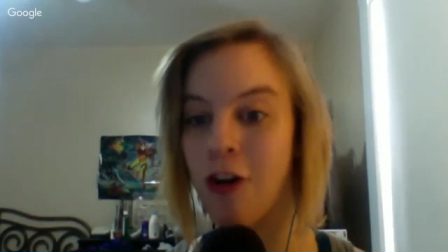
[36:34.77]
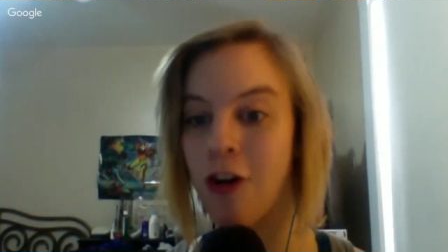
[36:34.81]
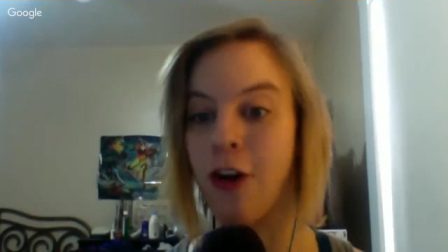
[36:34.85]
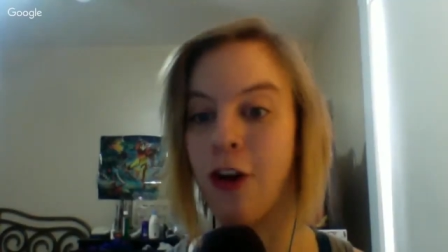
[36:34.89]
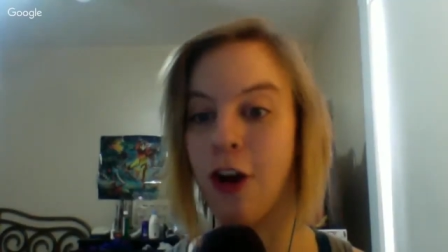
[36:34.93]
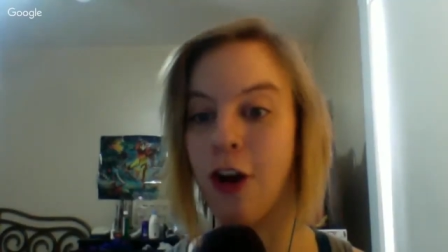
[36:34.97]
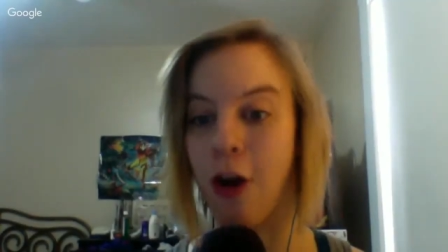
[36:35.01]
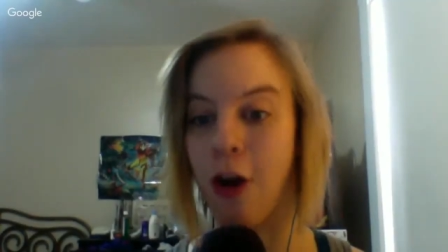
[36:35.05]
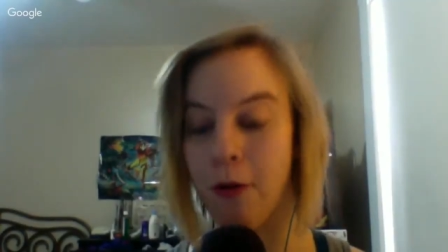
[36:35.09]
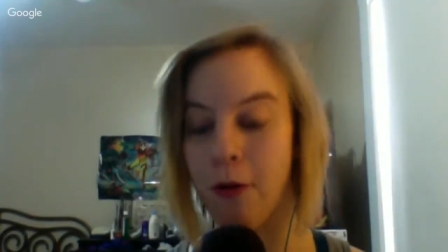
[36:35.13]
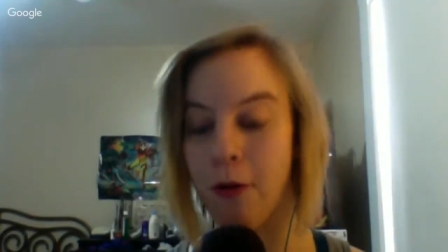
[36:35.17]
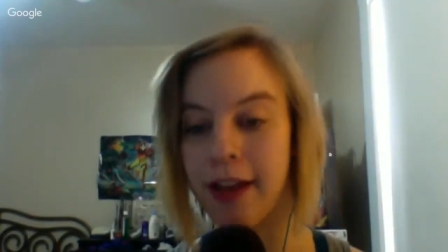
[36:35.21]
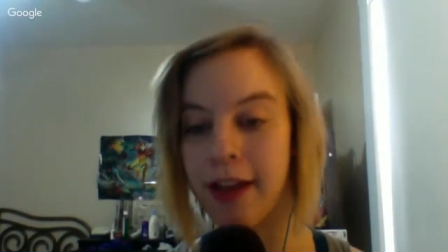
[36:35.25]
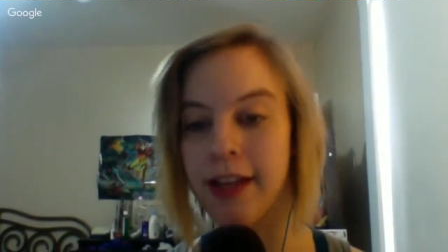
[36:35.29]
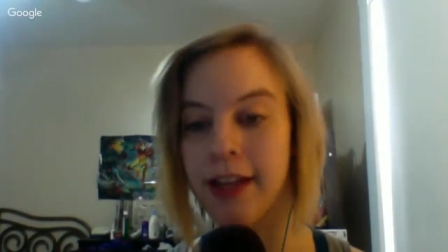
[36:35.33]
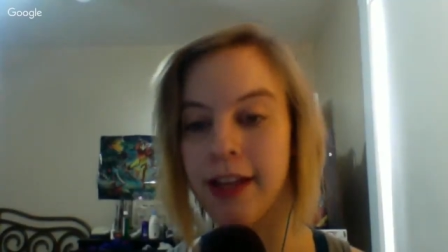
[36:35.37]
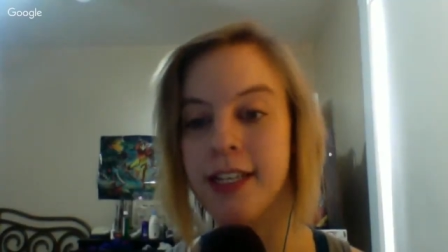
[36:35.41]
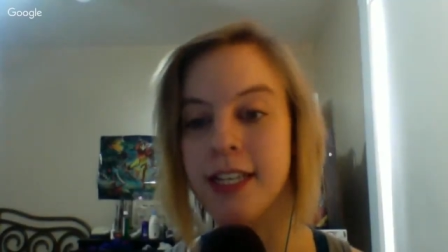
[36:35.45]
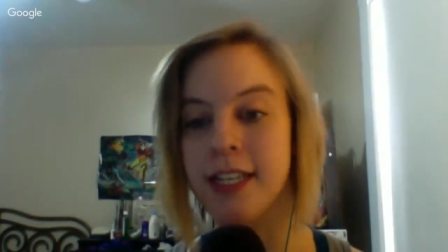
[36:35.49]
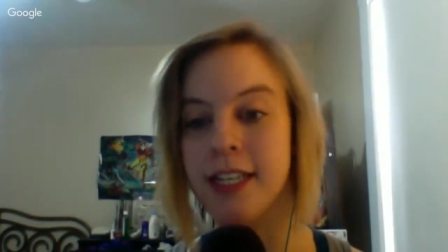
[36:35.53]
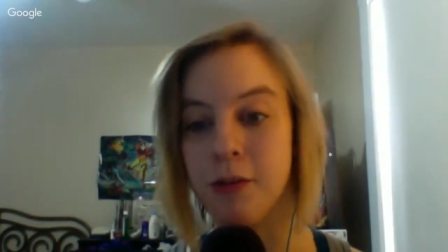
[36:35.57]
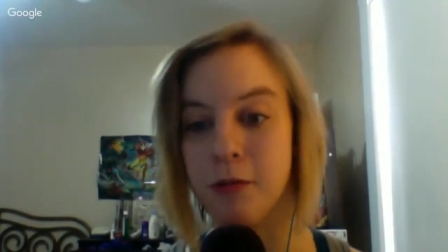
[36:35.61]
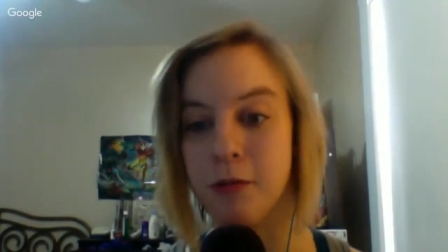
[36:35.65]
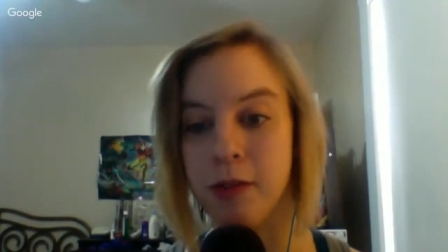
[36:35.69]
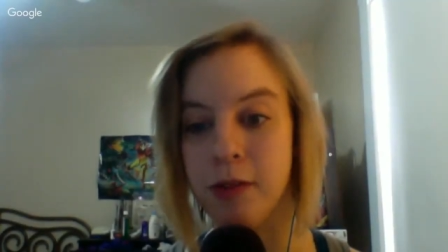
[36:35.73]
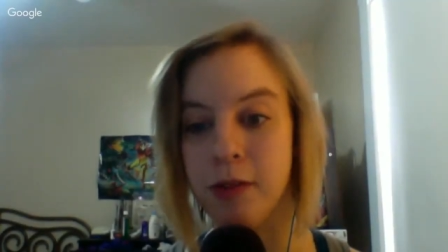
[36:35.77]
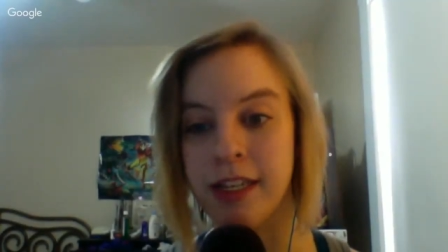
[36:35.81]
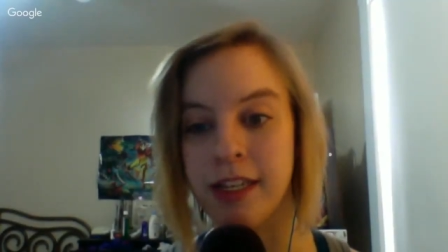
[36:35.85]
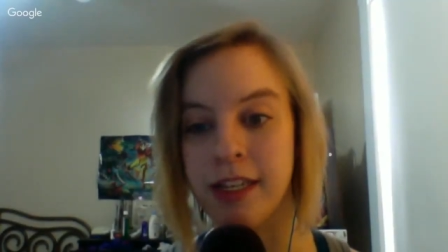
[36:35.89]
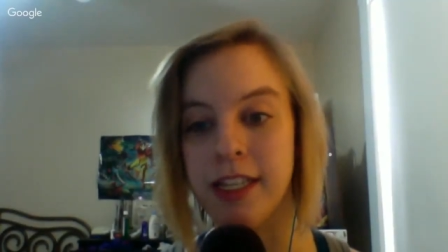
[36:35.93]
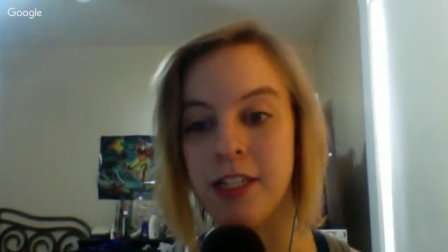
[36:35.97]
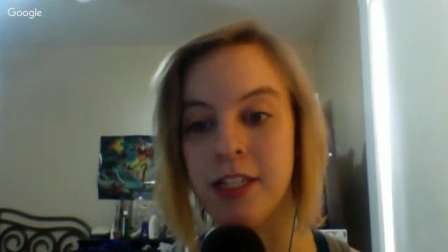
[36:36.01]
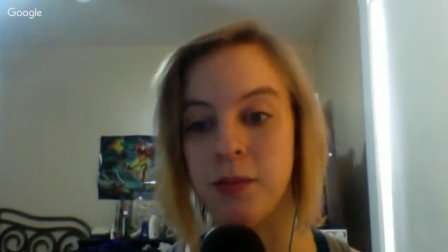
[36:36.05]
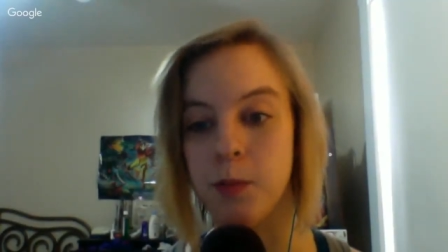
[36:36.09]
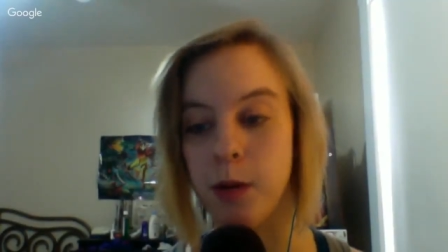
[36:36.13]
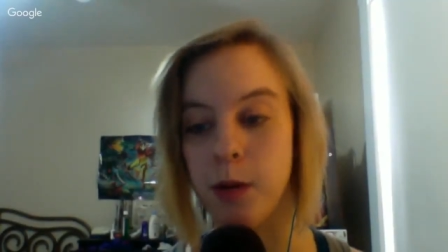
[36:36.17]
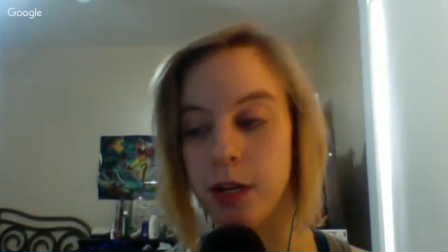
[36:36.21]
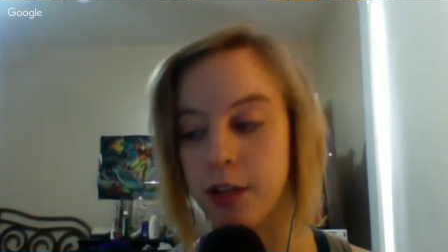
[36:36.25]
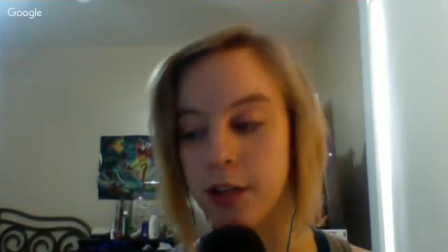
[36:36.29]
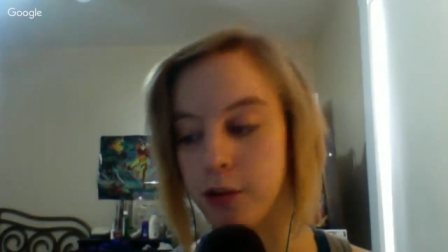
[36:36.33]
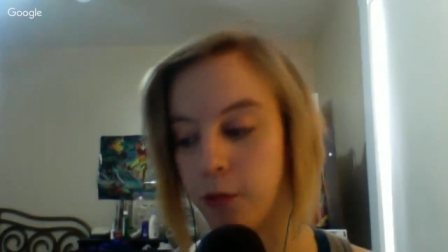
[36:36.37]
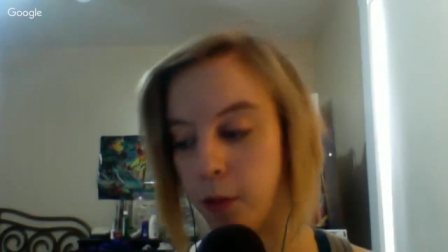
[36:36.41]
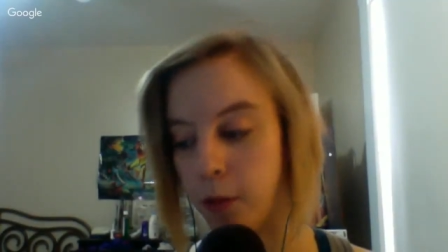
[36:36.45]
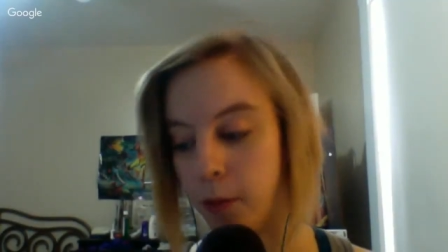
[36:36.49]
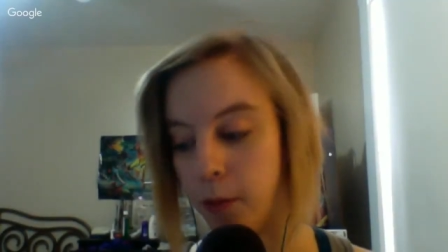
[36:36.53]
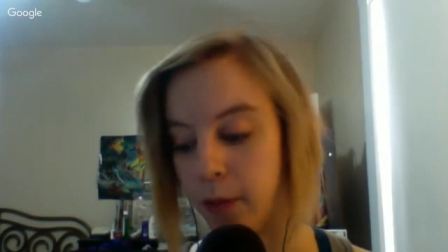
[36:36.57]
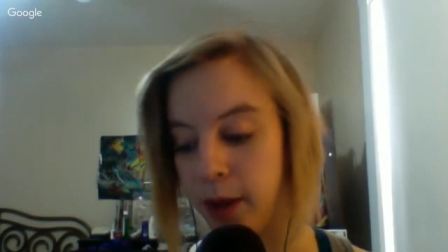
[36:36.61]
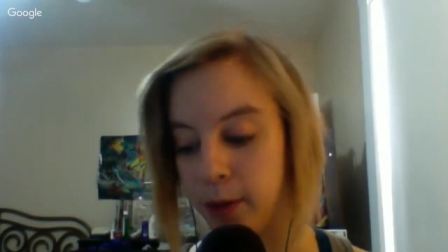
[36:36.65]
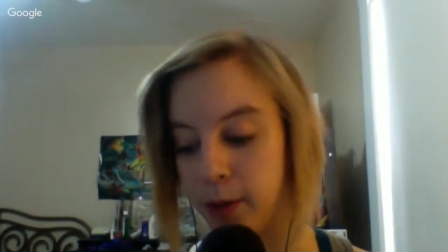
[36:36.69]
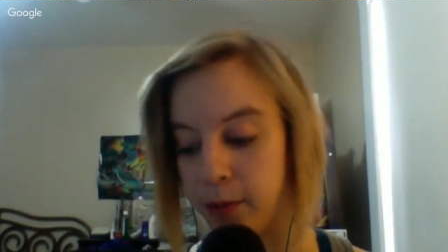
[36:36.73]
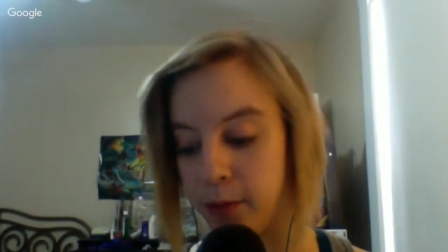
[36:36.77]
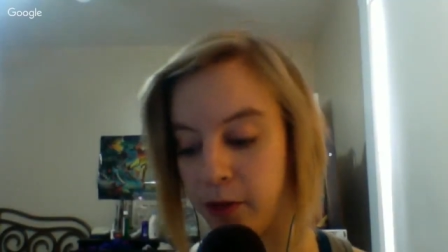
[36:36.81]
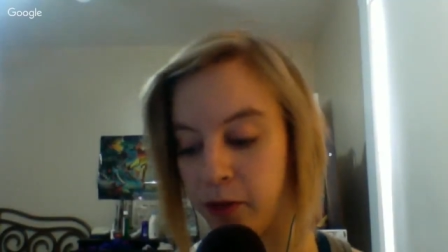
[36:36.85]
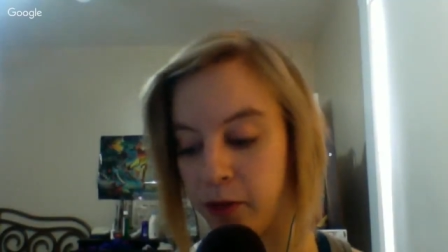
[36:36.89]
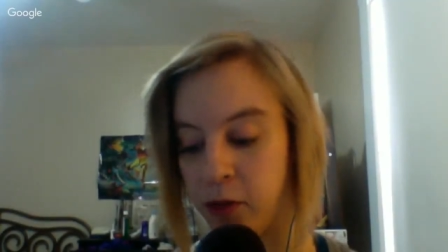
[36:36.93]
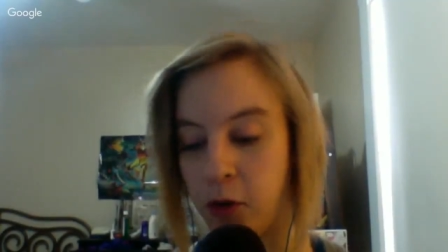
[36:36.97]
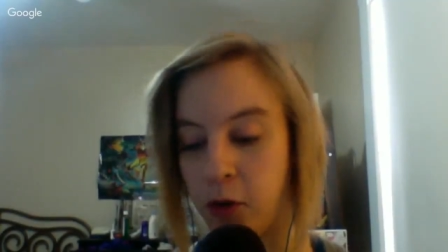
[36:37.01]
going to release Wonder Woman before